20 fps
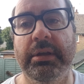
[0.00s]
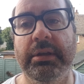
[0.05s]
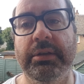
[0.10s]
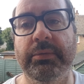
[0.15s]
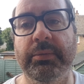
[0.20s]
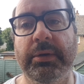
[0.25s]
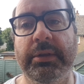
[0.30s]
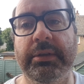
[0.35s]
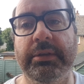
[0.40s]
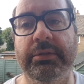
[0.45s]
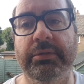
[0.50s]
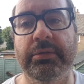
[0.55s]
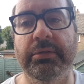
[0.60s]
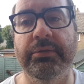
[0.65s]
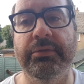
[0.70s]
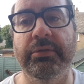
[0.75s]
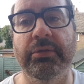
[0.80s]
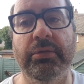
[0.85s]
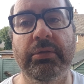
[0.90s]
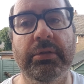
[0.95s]
one that's good
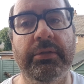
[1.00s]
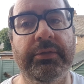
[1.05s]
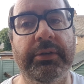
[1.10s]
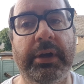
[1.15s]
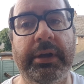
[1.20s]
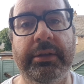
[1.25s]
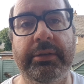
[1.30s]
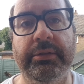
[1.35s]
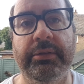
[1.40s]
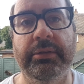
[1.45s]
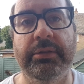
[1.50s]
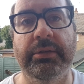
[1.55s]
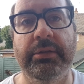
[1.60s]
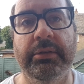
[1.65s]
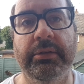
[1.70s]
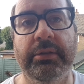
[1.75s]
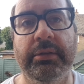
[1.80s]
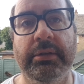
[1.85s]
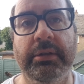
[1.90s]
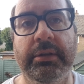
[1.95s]
for all of us.
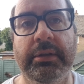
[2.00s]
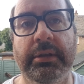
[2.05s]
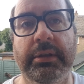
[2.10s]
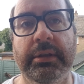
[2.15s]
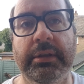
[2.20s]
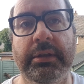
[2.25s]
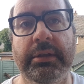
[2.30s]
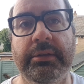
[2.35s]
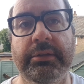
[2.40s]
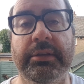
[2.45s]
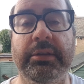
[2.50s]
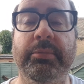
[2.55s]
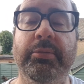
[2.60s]
See, the